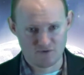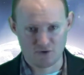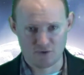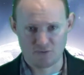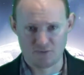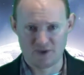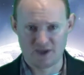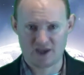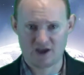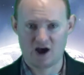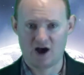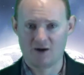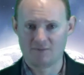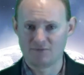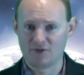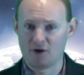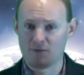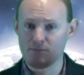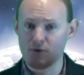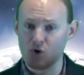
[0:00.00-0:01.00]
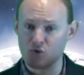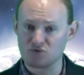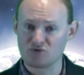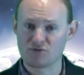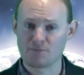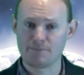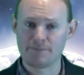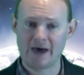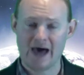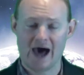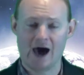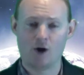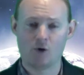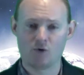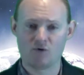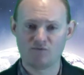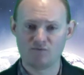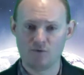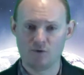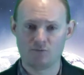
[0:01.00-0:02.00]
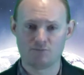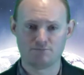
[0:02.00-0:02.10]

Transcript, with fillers: to become the most powerful